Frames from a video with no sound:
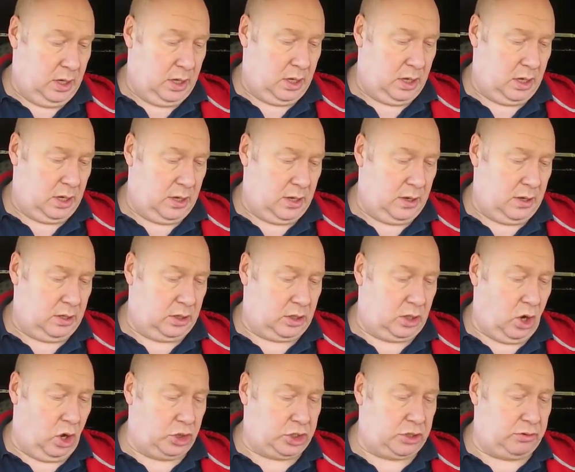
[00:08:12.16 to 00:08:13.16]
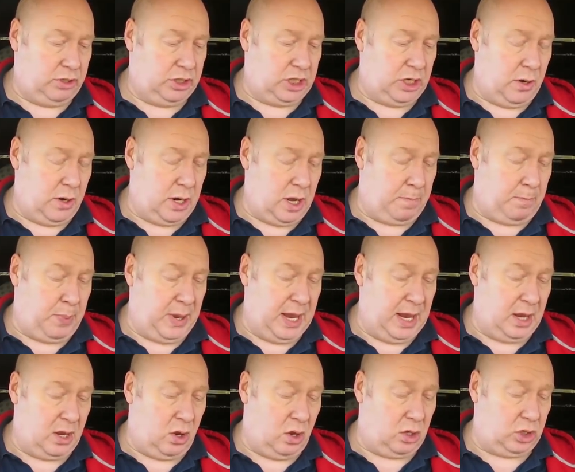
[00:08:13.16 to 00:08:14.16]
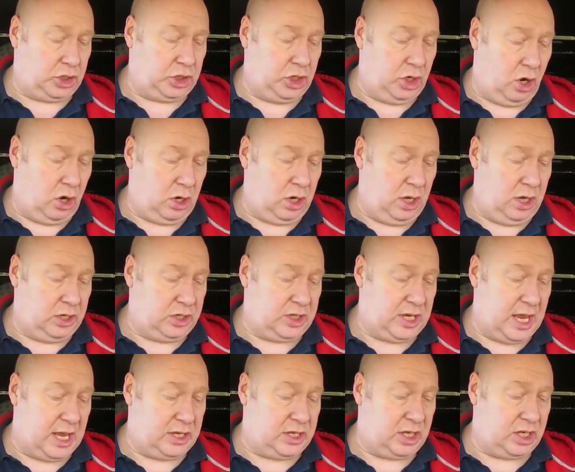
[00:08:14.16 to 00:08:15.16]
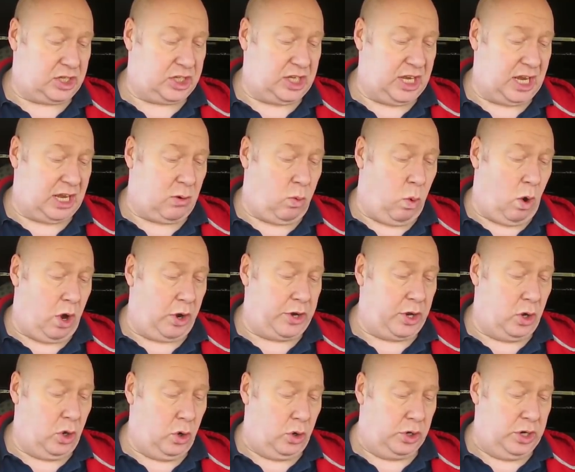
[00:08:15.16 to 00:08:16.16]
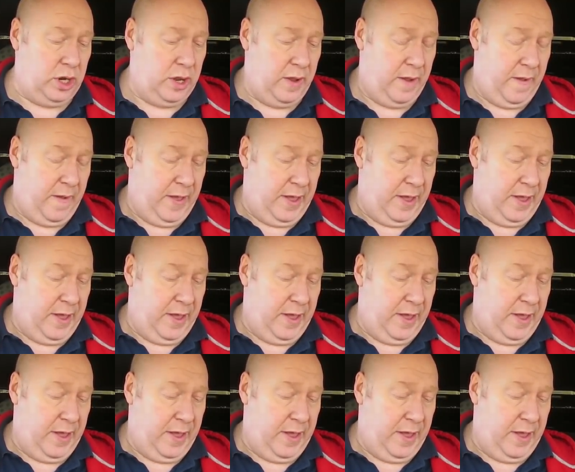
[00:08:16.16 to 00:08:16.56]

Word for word: Uh, Costa is doing a pink hot chocolate, says Sick One Hun.